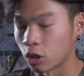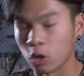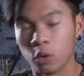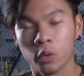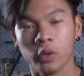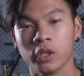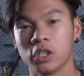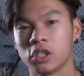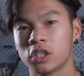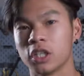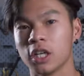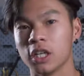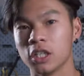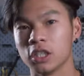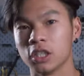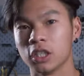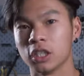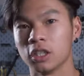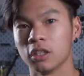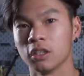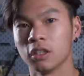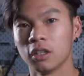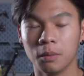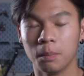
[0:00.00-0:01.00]
are always
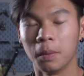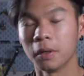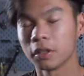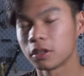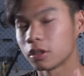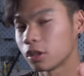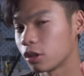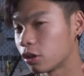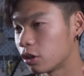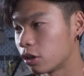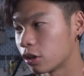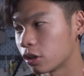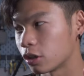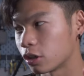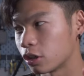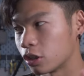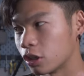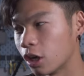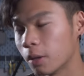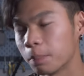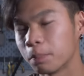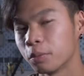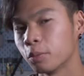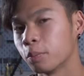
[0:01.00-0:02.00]
changing, but there are a
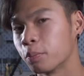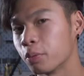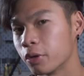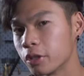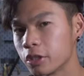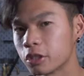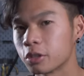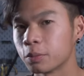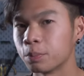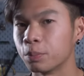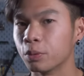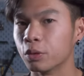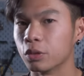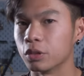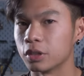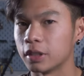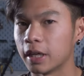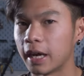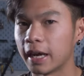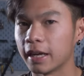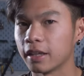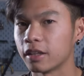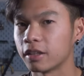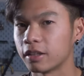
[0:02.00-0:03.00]
couple principles
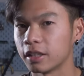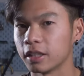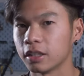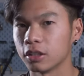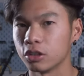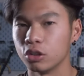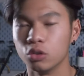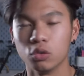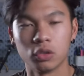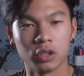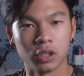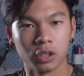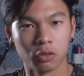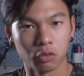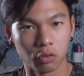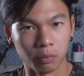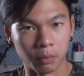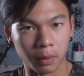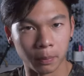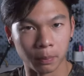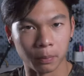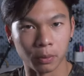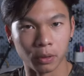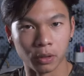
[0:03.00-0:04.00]
that I think you can
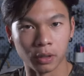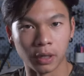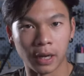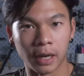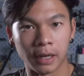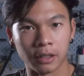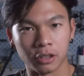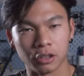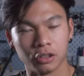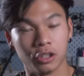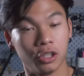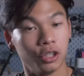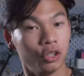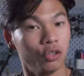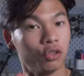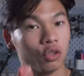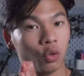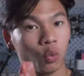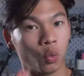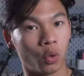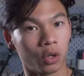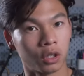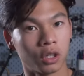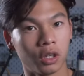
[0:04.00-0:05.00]
remember and continue
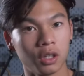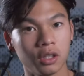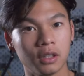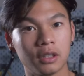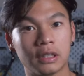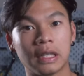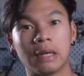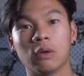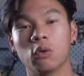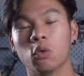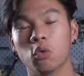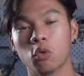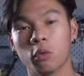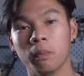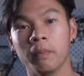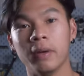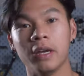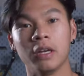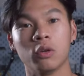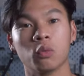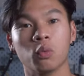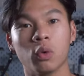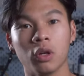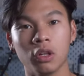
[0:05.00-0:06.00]
to work on that will
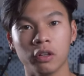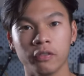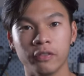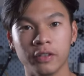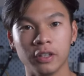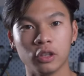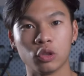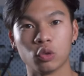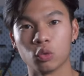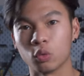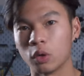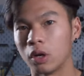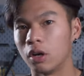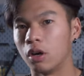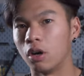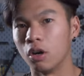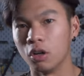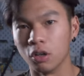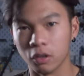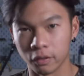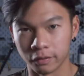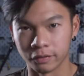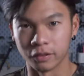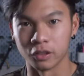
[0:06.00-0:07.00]
remain relevant throughout
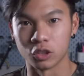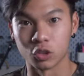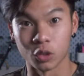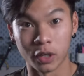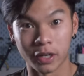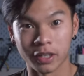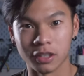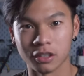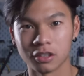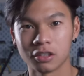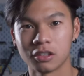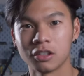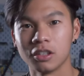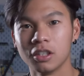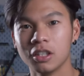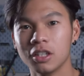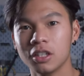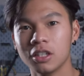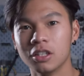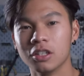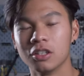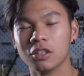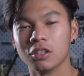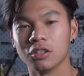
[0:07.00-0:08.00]
all of the trends.
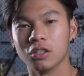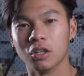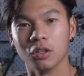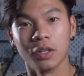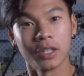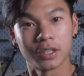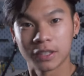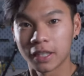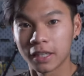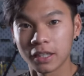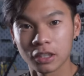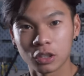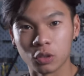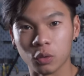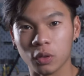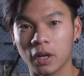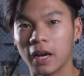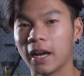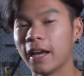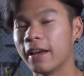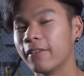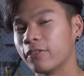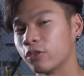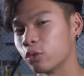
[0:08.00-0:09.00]
So let's get into it.
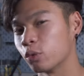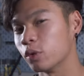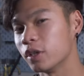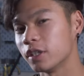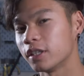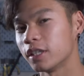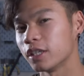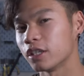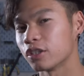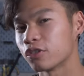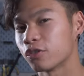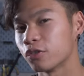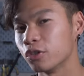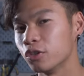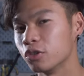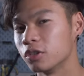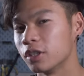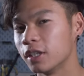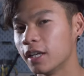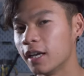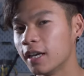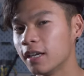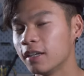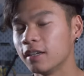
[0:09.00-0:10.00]
I have three things for you
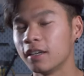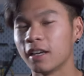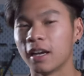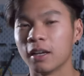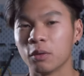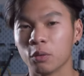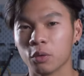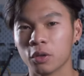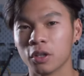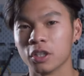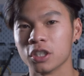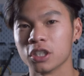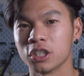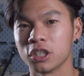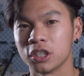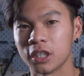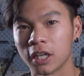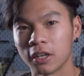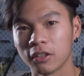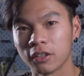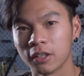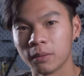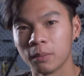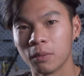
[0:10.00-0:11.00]
today and we're gonna
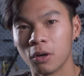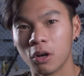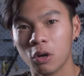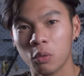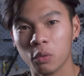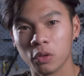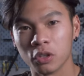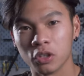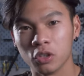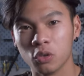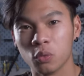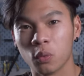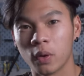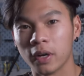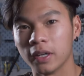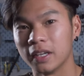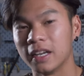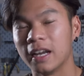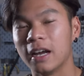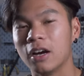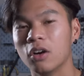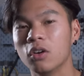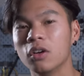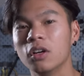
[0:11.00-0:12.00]
share them all with you right
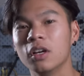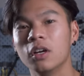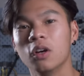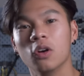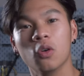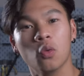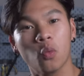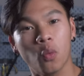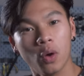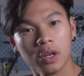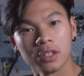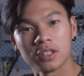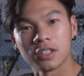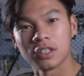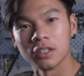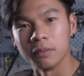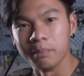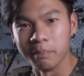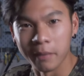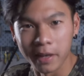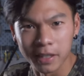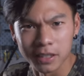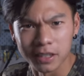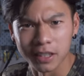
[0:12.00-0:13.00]
now. What
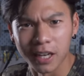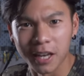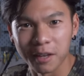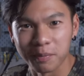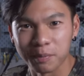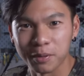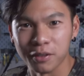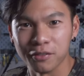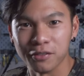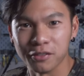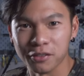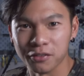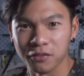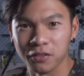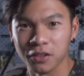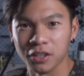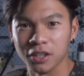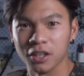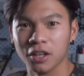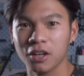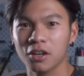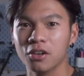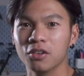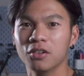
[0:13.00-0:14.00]
makes an FPV
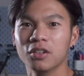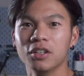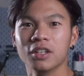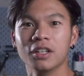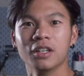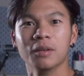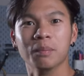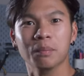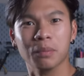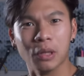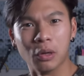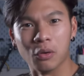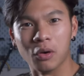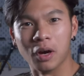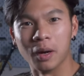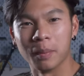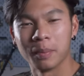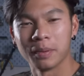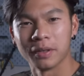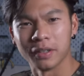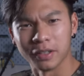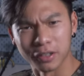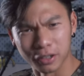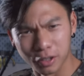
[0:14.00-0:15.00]
video blow
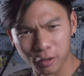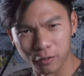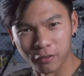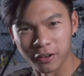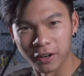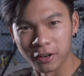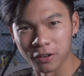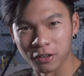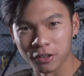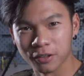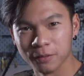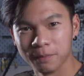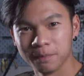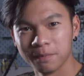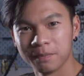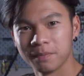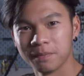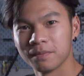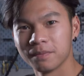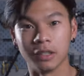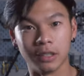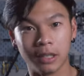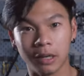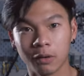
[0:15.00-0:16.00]
up and go viral?
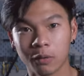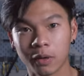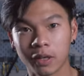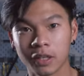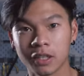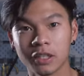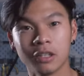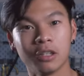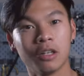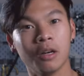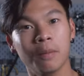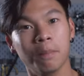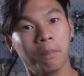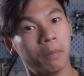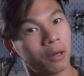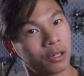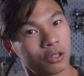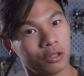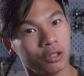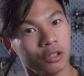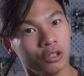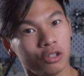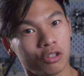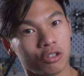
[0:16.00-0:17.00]
Get ready,
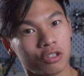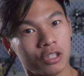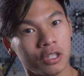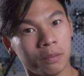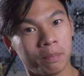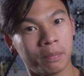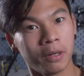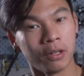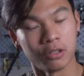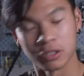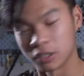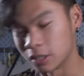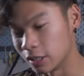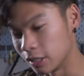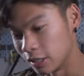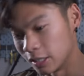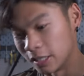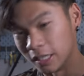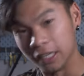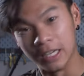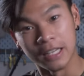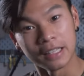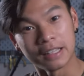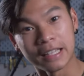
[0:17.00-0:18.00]
buckle in your seatbelts,
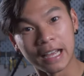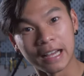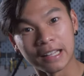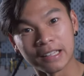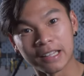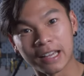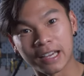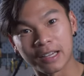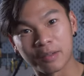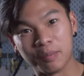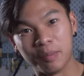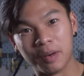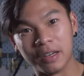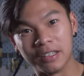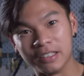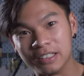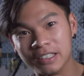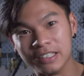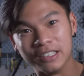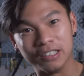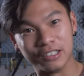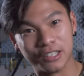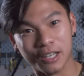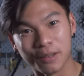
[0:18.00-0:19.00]
hit that like button,
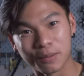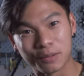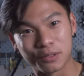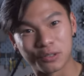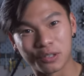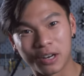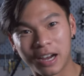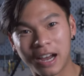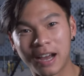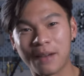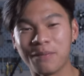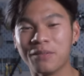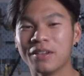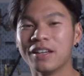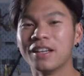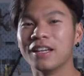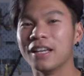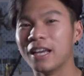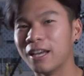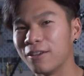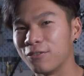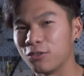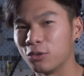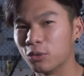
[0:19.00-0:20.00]
subscribe
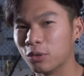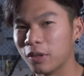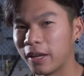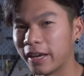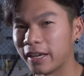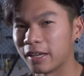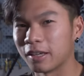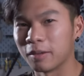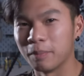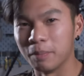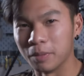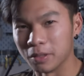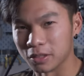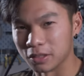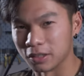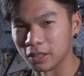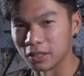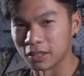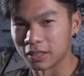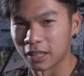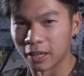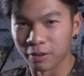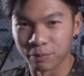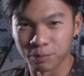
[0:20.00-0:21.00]
if you like
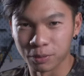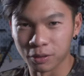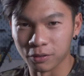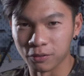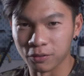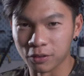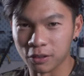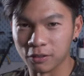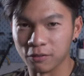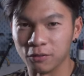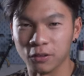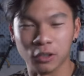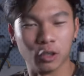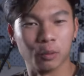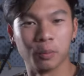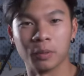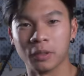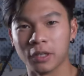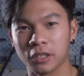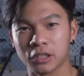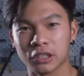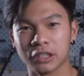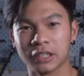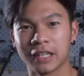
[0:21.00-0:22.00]
business, FPV, video
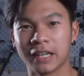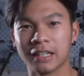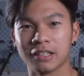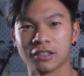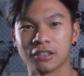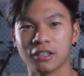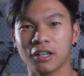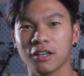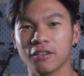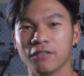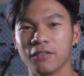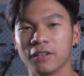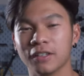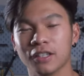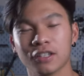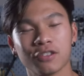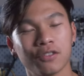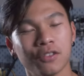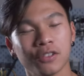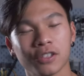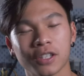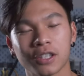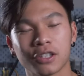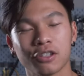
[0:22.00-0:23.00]
production kind of stuff, and this
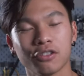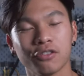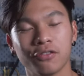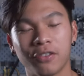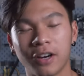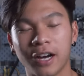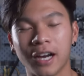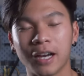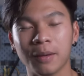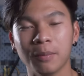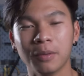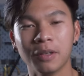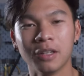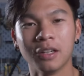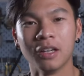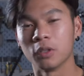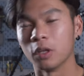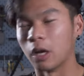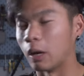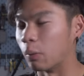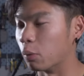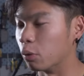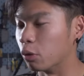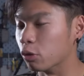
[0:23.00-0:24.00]
feels like your vibe.
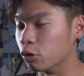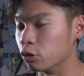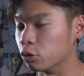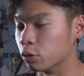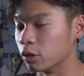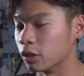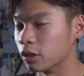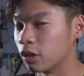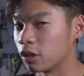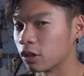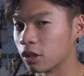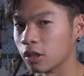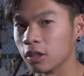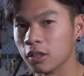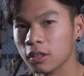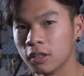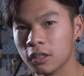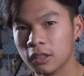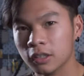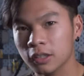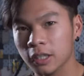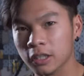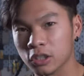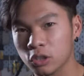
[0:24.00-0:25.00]
I won't hold you any longer.
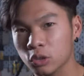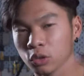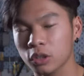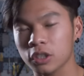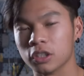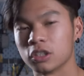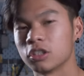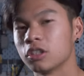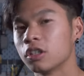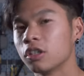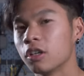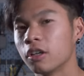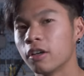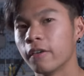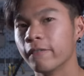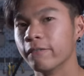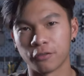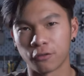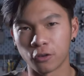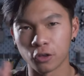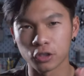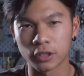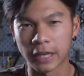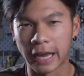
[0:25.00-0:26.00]
Let's do this.
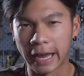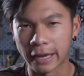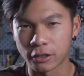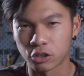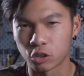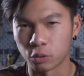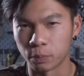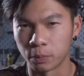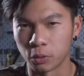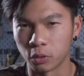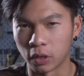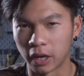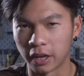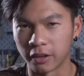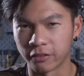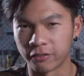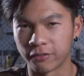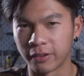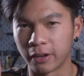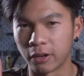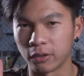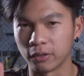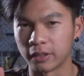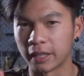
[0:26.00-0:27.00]
The first attribute I
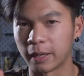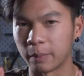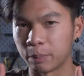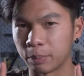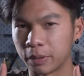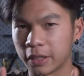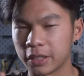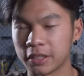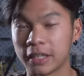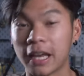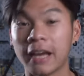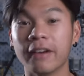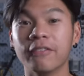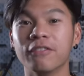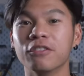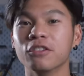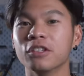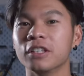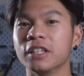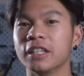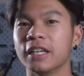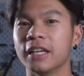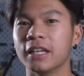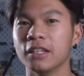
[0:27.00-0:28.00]
found that plays
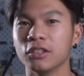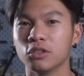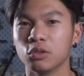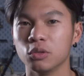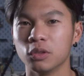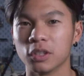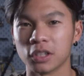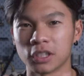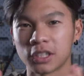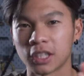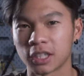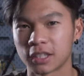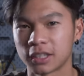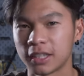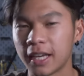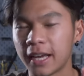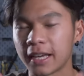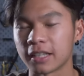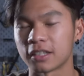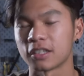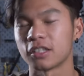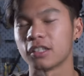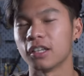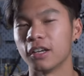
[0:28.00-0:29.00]
heavily into the
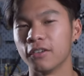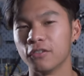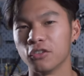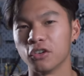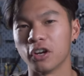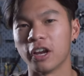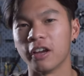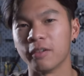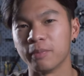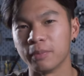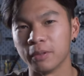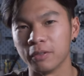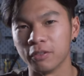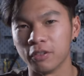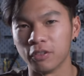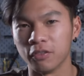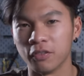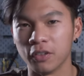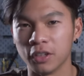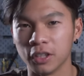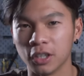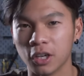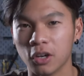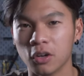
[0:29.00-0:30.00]
success of your
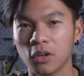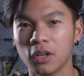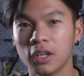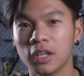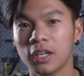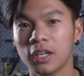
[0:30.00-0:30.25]
FPV video.